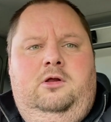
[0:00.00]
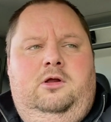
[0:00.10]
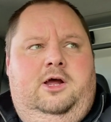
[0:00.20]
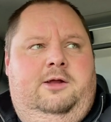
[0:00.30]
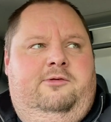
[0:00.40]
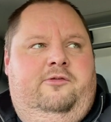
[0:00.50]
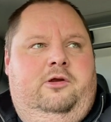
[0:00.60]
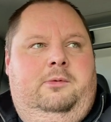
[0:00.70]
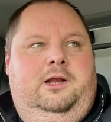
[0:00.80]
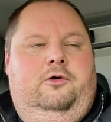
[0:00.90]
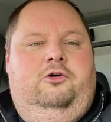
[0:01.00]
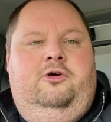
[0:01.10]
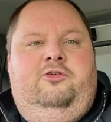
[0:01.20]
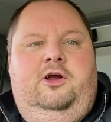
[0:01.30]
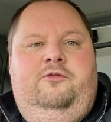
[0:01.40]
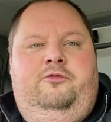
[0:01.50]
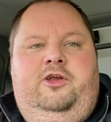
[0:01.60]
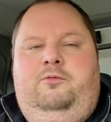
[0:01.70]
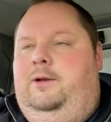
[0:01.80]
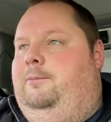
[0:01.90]
See if there can be a little crossover and see
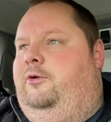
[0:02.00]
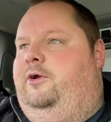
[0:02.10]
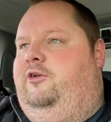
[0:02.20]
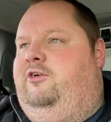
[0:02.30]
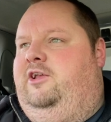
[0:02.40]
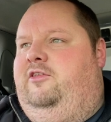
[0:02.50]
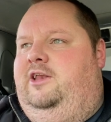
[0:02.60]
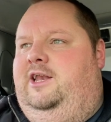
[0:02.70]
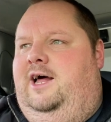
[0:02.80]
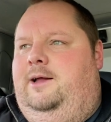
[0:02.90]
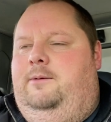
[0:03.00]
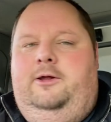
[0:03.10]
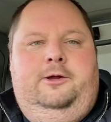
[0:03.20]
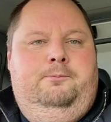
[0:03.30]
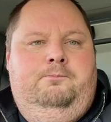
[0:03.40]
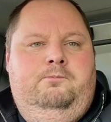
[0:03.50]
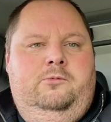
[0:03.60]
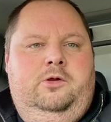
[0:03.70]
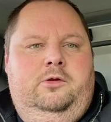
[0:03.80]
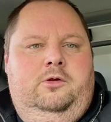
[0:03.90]
if people are interested in that.
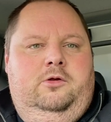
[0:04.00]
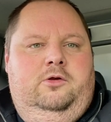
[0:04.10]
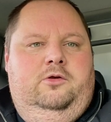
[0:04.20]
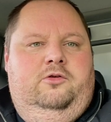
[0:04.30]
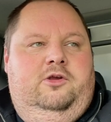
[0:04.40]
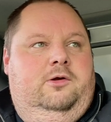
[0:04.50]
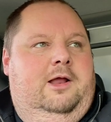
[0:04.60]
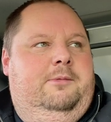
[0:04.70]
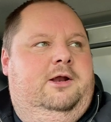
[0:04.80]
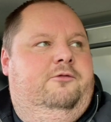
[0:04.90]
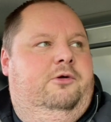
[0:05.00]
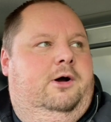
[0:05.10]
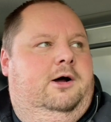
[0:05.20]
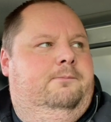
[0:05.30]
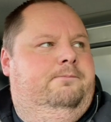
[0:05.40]
So let me know if you are.